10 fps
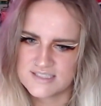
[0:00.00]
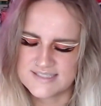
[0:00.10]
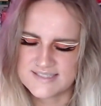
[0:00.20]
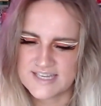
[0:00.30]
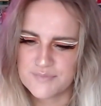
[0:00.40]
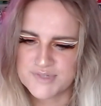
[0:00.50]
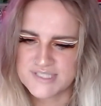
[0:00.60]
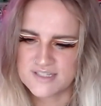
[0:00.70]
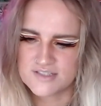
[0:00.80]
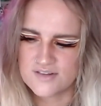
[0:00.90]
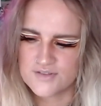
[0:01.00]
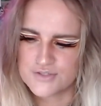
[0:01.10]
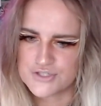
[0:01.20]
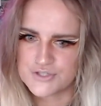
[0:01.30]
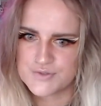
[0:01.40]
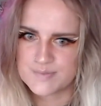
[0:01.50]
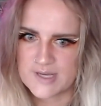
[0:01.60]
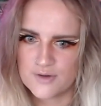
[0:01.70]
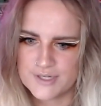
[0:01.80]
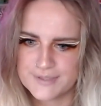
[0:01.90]
Stain protector on the shoes
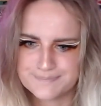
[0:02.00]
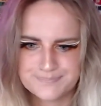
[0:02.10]
power.